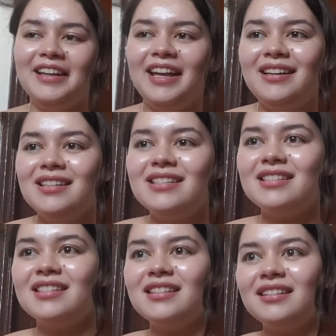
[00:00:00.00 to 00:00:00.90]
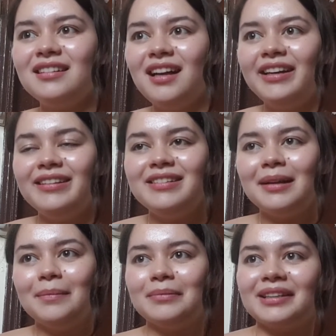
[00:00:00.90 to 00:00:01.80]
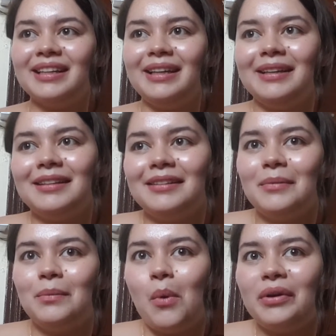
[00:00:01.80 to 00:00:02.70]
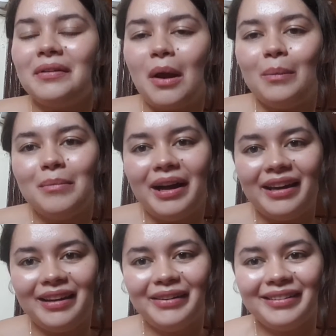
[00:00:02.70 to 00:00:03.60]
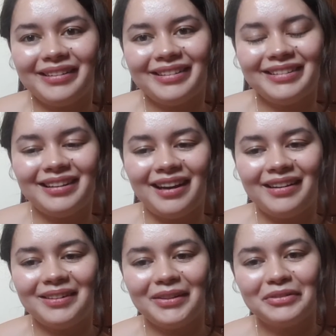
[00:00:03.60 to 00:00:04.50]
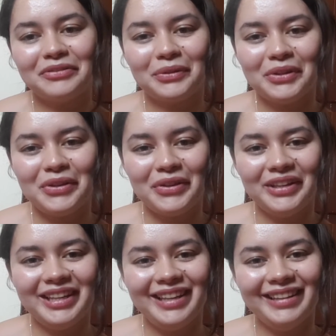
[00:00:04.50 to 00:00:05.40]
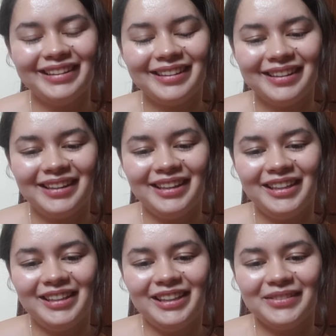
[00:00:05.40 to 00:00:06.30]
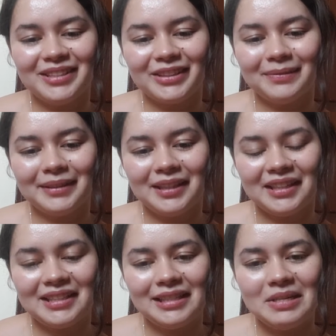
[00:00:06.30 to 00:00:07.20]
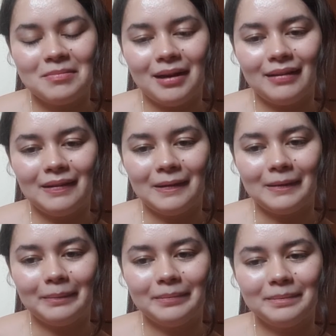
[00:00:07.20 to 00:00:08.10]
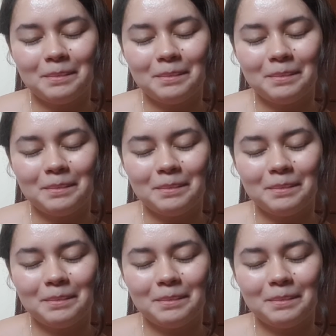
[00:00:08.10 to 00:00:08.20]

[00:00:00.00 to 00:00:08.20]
And I ended up getting woken up by her around 4:30. And I was like, oh my god, I didn't hear my alarm.